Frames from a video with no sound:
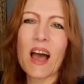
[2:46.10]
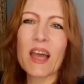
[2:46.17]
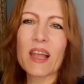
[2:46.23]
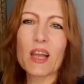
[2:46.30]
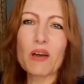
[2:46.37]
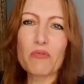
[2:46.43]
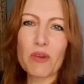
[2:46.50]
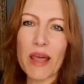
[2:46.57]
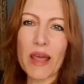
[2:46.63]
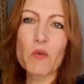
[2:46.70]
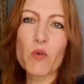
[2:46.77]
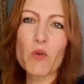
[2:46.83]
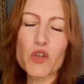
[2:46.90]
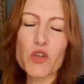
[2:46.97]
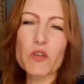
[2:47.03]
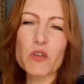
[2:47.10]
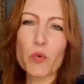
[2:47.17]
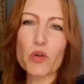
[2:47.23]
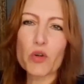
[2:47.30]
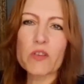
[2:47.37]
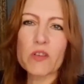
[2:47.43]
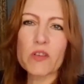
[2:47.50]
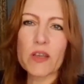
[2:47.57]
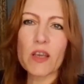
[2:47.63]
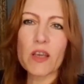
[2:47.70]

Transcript: I love languages per se.